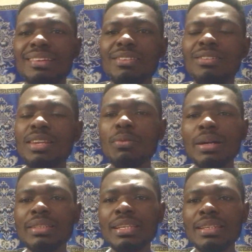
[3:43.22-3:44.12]
Only
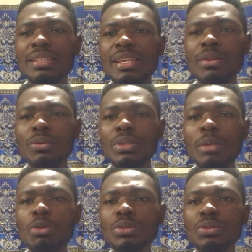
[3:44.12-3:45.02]
one day they could
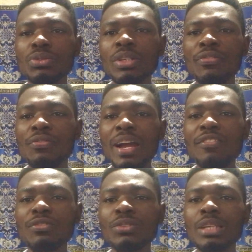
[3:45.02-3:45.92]
able to trade
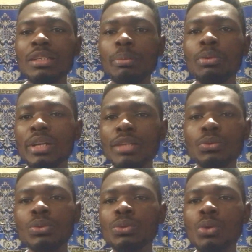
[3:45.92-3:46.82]
5 trillion. The brokers
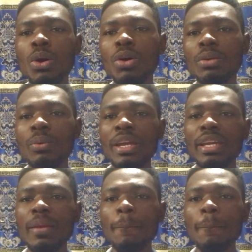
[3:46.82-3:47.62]
will do all the work.